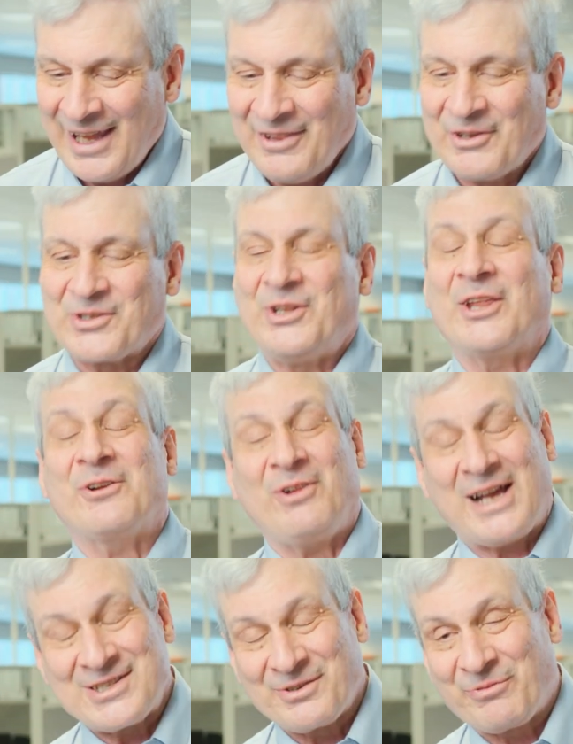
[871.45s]
there's another
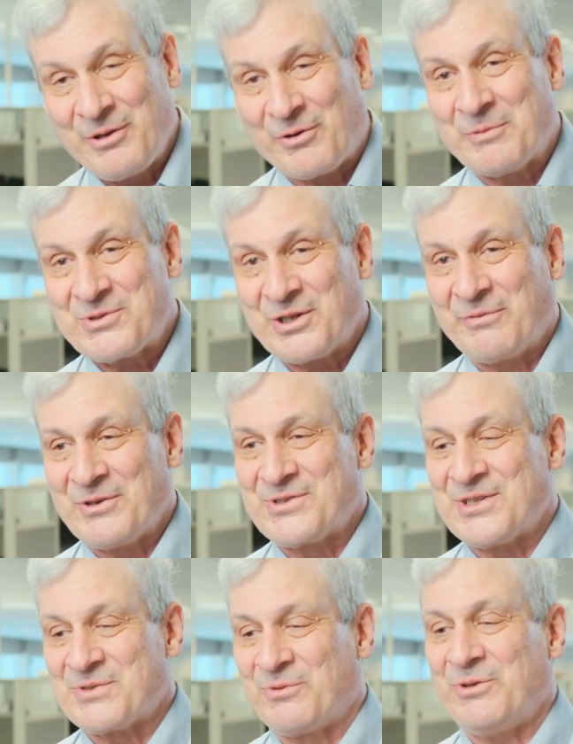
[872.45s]
class of freeform
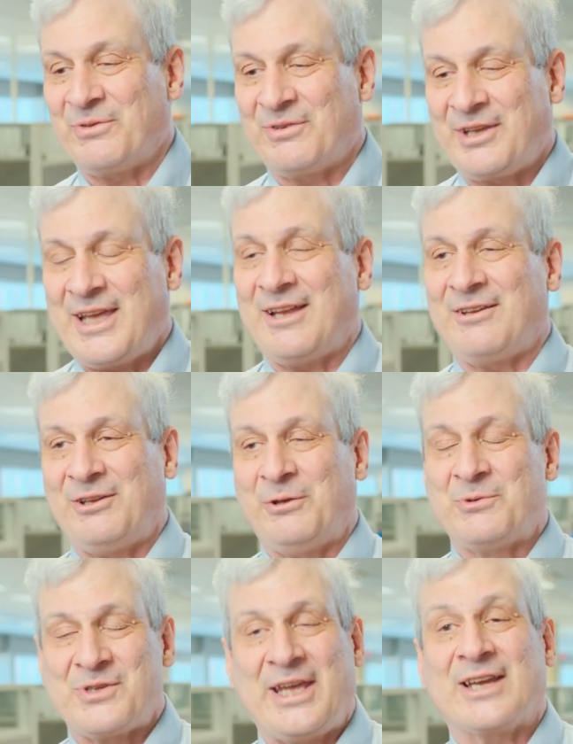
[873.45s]
surfaces where you can't
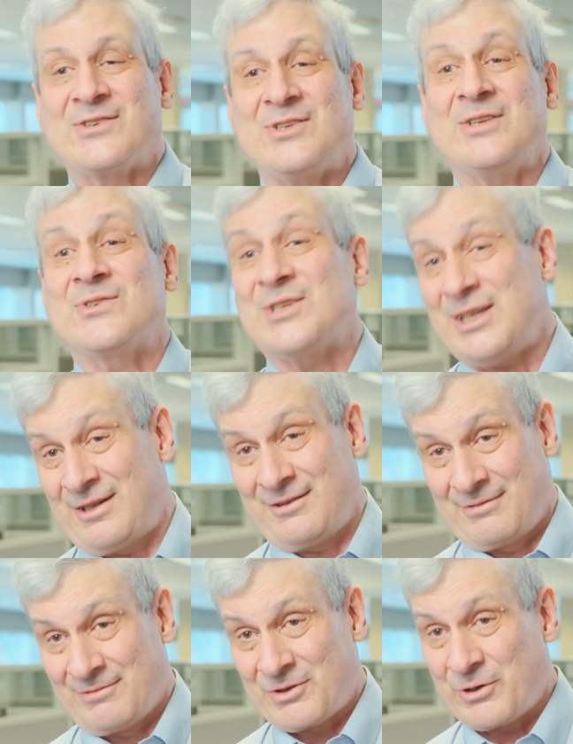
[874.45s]
use
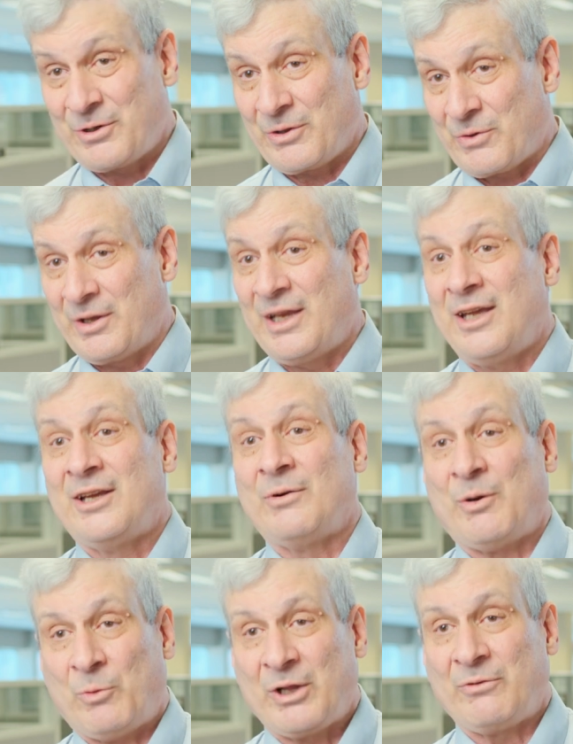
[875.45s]
XZC, turning
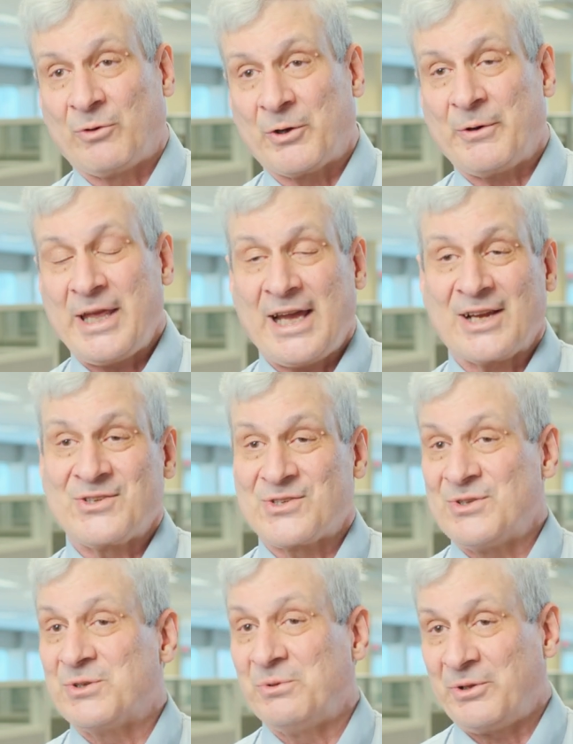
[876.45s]
one rotary
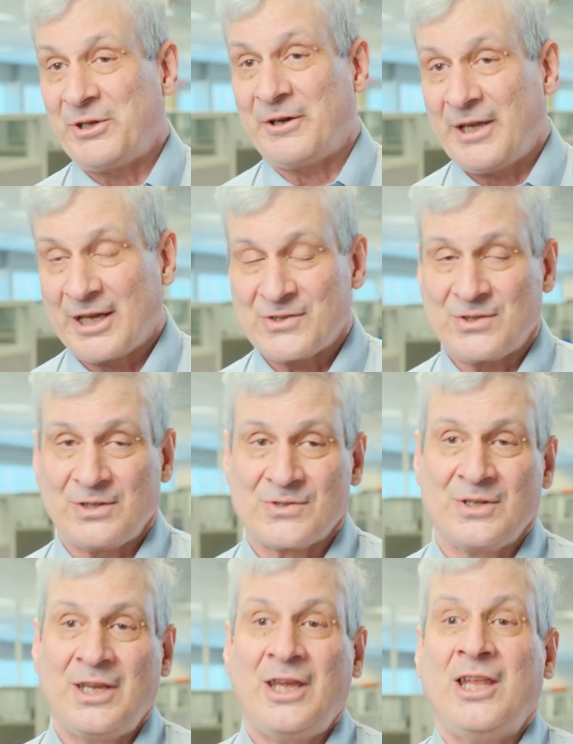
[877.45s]
axis and two linear axes.